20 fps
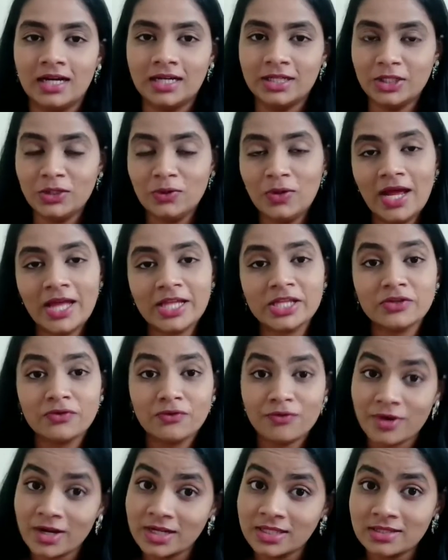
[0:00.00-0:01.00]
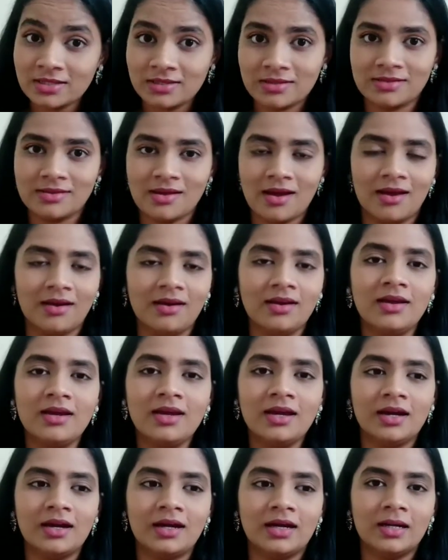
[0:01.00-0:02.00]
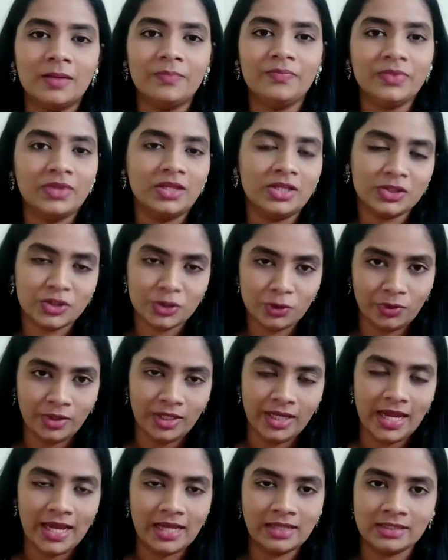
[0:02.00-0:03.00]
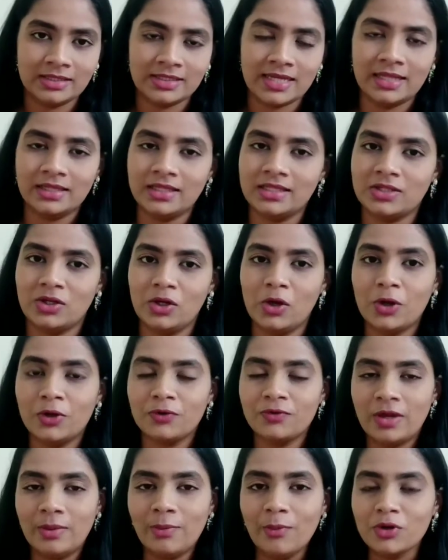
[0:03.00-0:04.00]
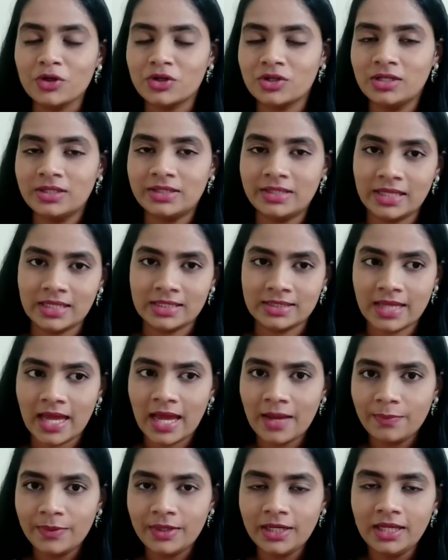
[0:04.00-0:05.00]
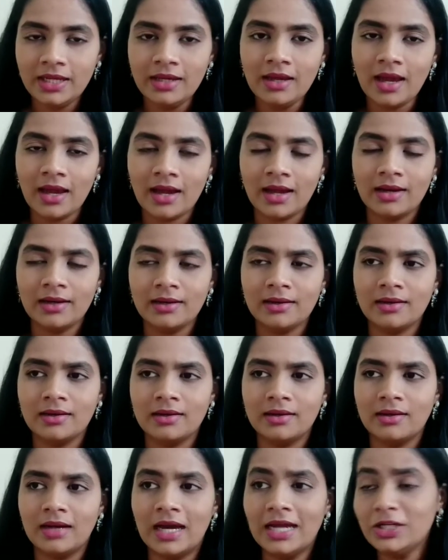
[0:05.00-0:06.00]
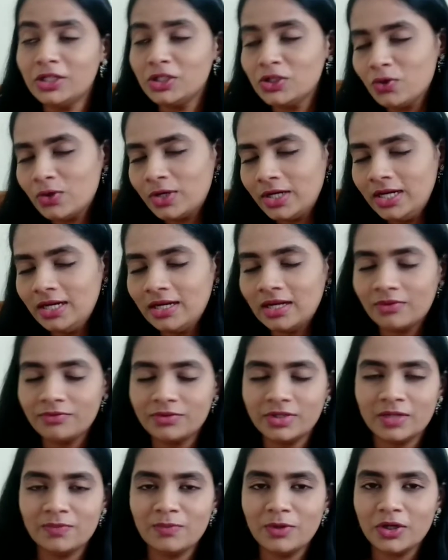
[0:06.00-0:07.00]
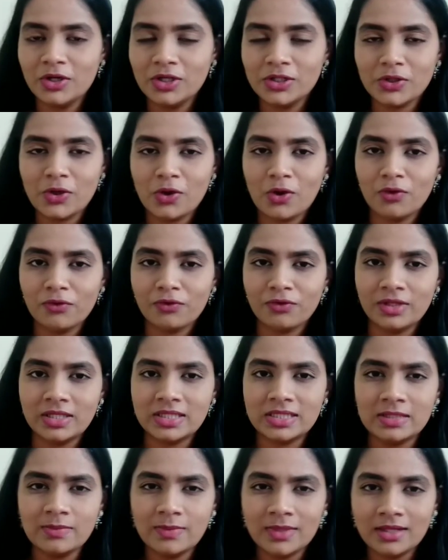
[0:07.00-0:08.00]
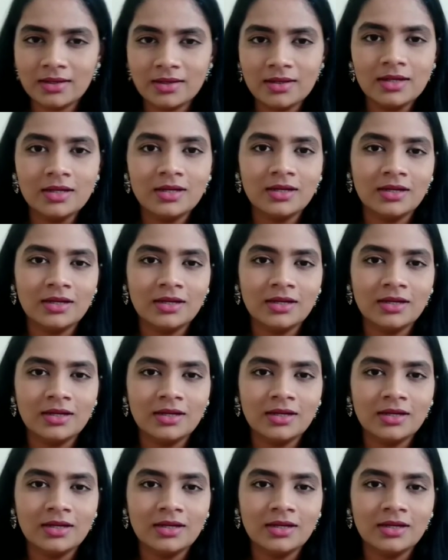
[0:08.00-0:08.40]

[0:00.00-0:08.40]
Dulan's first son, the story ends, and there's a lot of emotional things happening, and I totally loved it because of the similar